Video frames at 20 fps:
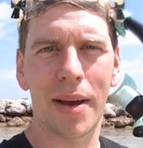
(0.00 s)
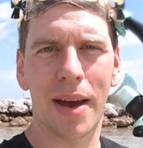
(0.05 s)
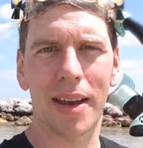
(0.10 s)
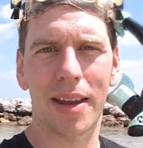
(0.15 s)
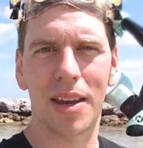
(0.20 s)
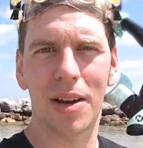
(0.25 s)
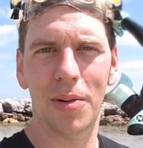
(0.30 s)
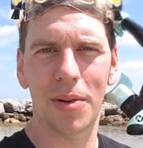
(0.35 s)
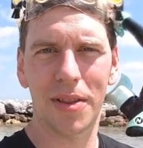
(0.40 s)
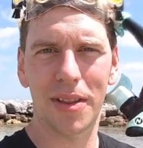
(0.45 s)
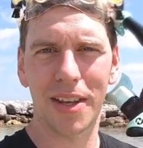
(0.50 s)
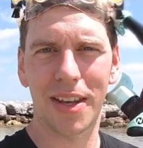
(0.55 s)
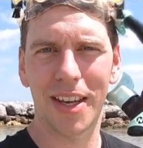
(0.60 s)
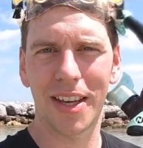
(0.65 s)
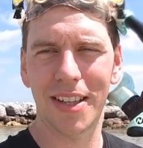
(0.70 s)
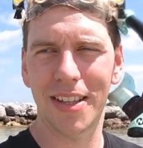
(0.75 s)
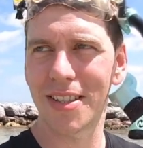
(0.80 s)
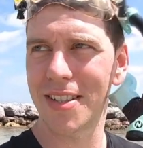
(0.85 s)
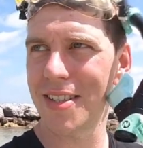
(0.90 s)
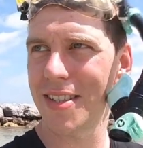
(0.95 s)
here with the
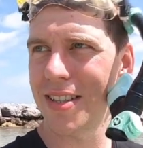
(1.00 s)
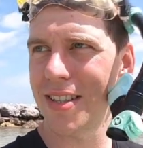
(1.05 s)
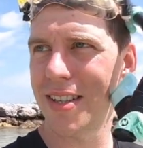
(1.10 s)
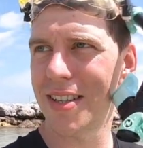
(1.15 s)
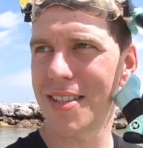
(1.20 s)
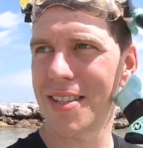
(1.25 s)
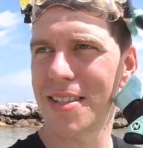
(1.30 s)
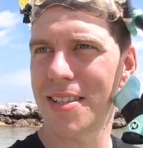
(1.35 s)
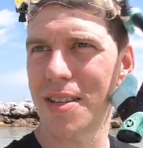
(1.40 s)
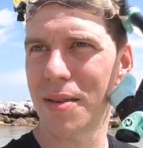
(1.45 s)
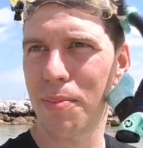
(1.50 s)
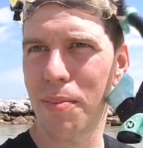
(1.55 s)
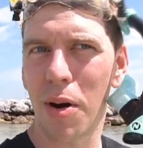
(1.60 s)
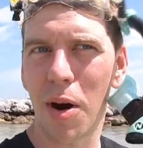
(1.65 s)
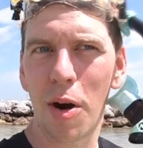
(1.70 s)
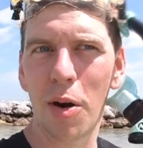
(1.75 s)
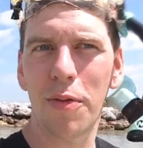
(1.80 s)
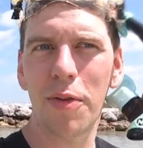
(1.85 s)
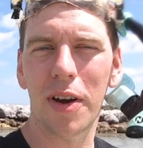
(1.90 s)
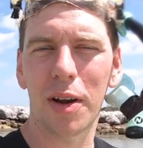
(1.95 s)
kids. This is the
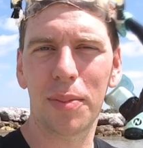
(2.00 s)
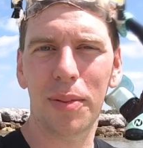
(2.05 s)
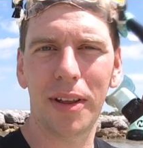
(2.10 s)
perfect